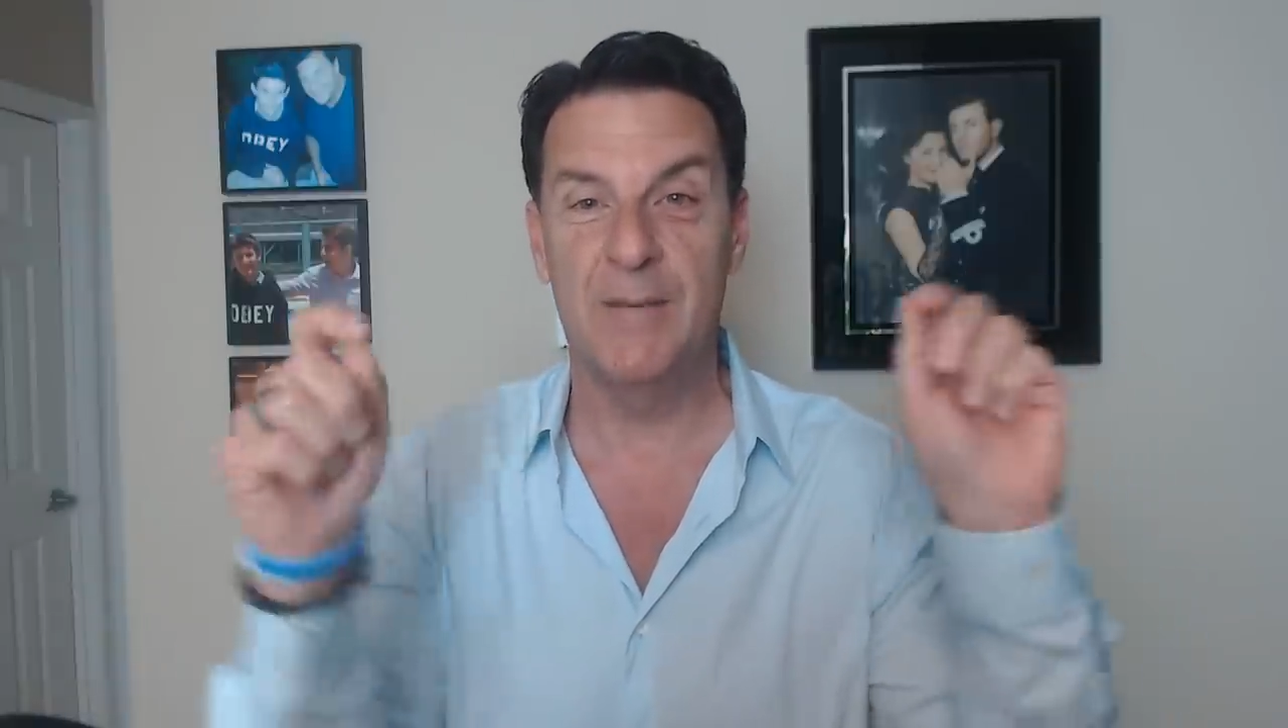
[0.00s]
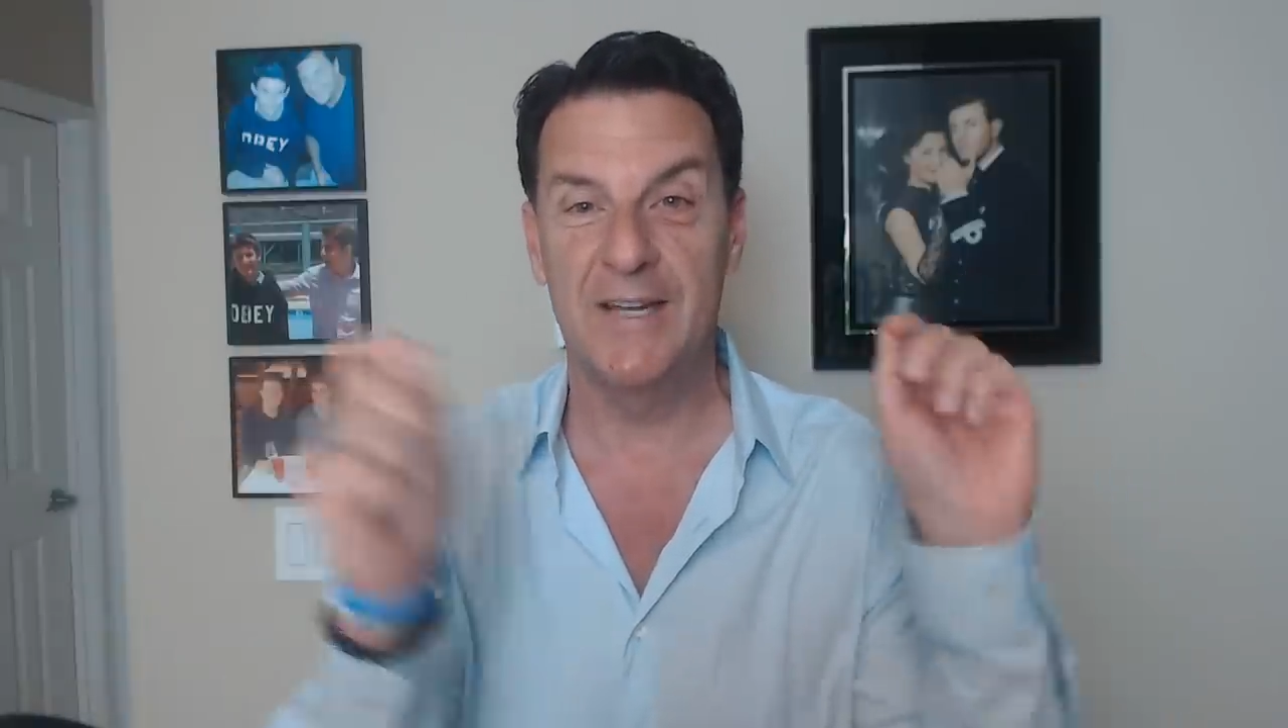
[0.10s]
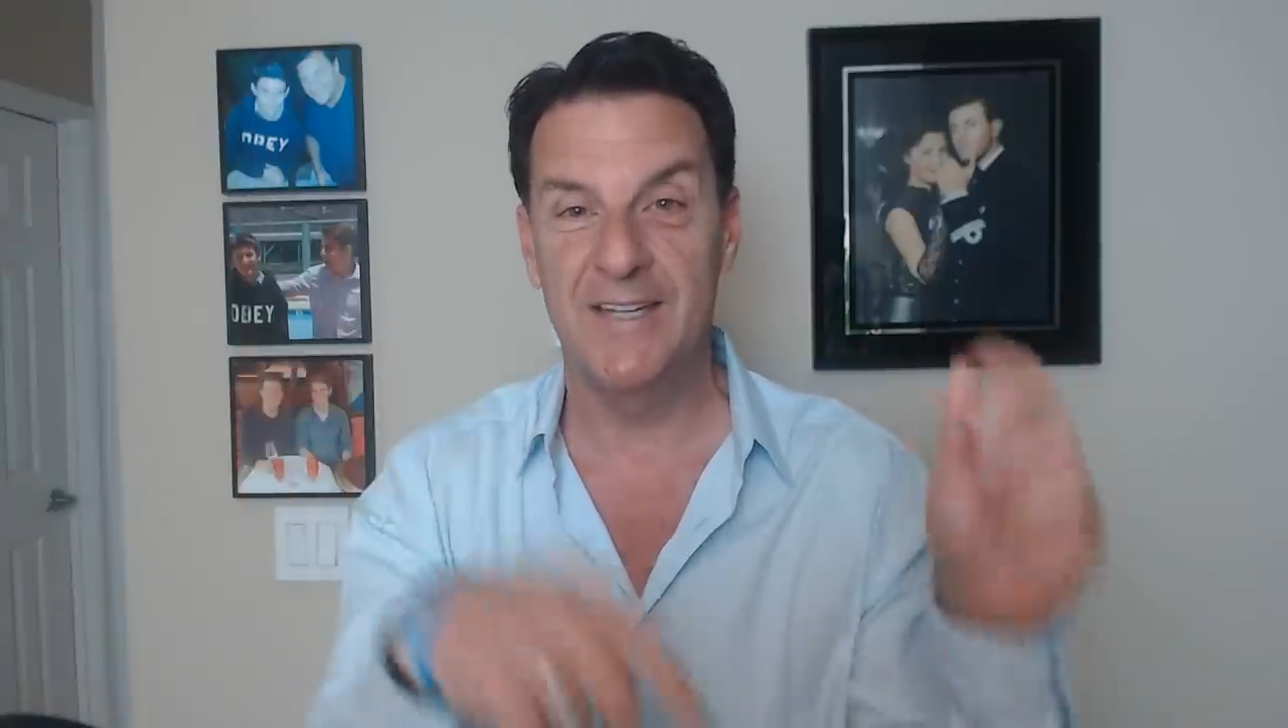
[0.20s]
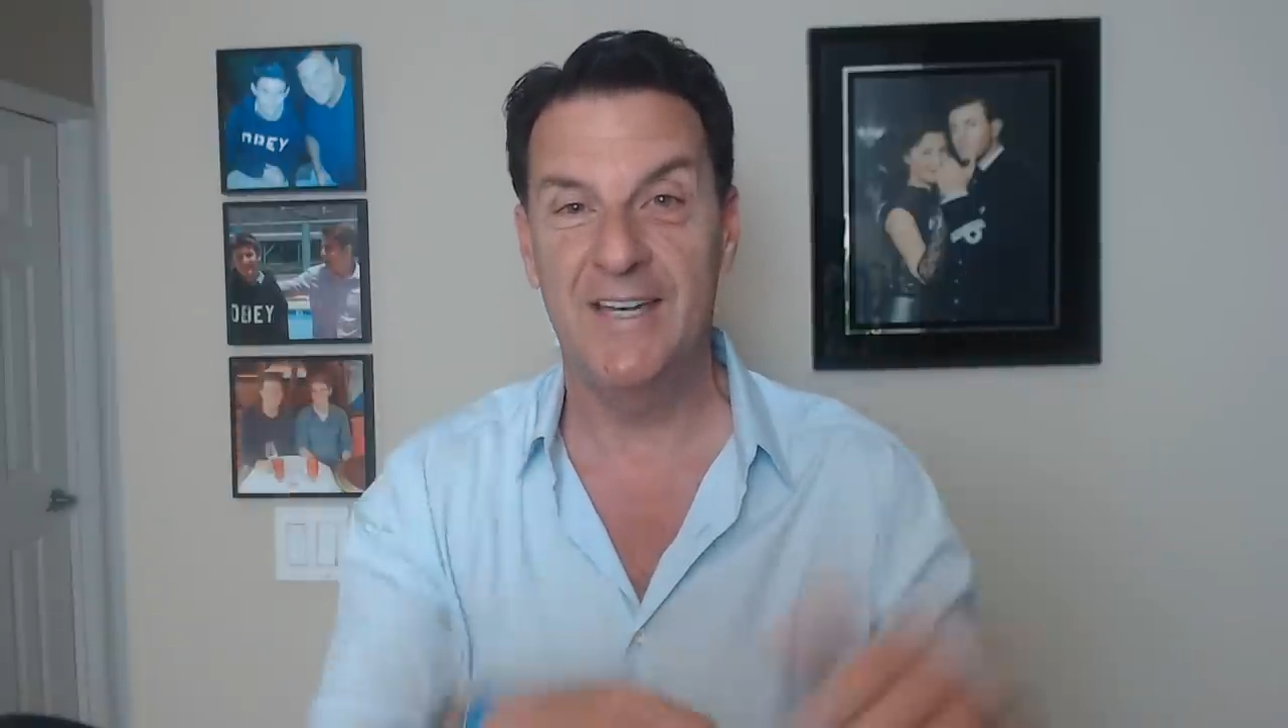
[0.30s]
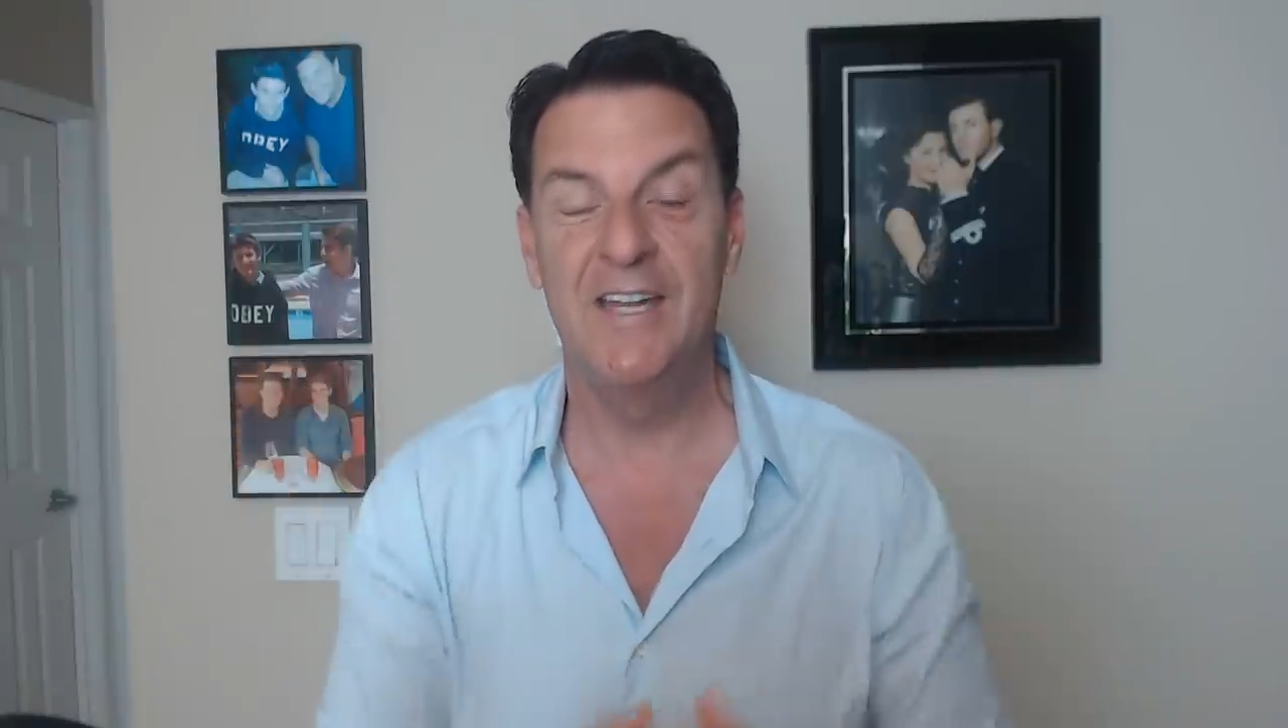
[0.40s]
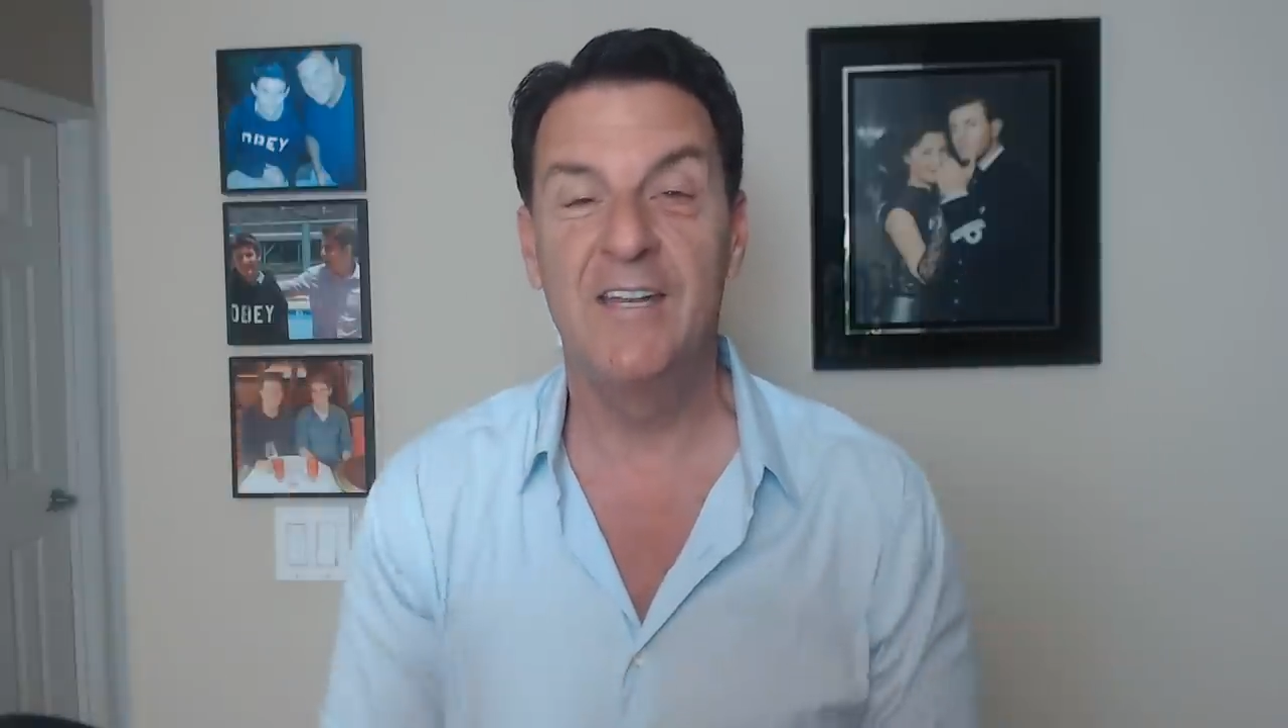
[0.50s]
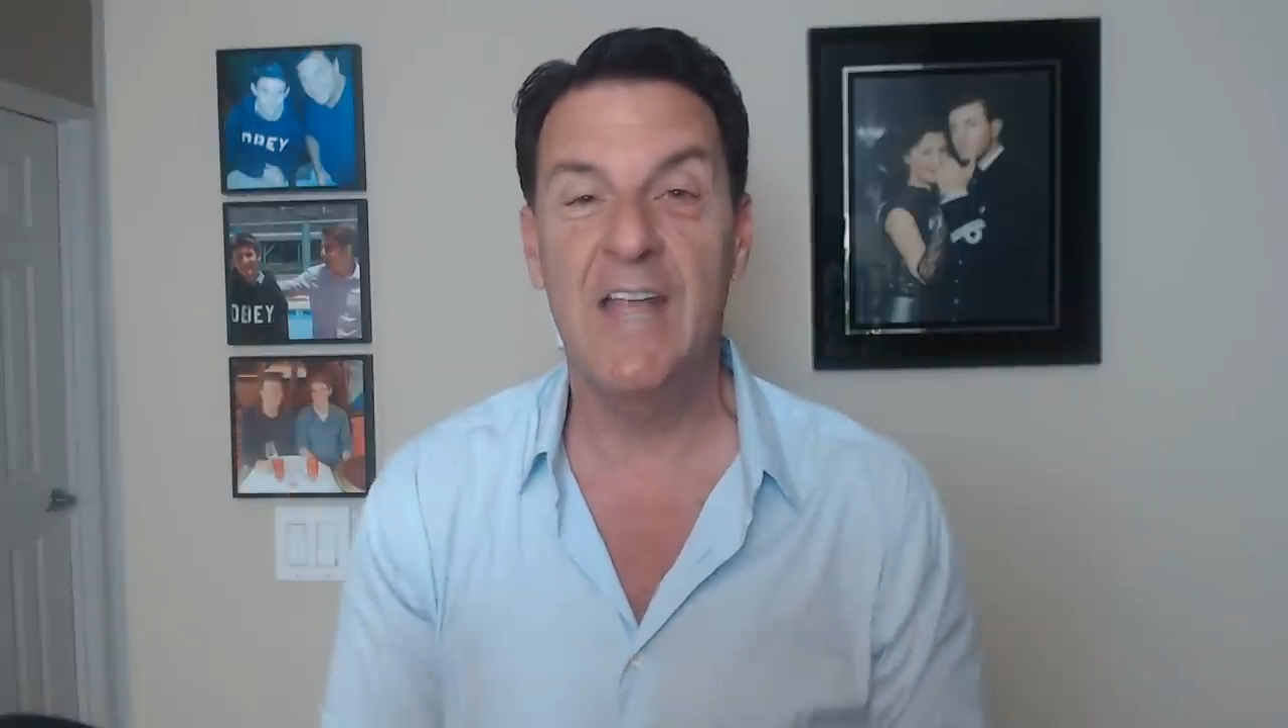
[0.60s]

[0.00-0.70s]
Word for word: button and hit